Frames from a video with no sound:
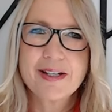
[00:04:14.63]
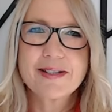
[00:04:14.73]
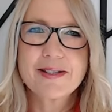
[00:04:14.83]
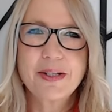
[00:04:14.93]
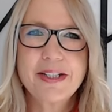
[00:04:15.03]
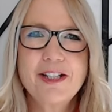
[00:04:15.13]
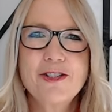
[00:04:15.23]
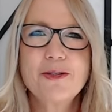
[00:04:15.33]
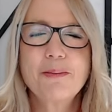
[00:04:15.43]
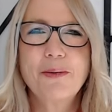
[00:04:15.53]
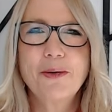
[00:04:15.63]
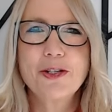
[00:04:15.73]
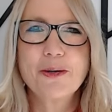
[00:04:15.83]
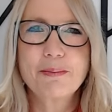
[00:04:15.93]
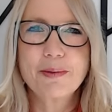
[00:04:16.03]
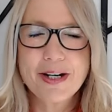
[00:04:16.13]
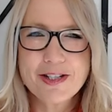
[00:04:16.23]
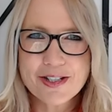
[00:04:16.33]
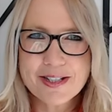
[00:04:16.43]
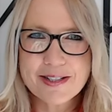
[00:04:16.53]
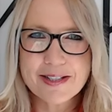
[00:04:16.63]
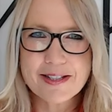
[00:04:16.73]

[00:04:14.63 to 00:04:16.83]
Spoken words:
So I need you to put your prejudice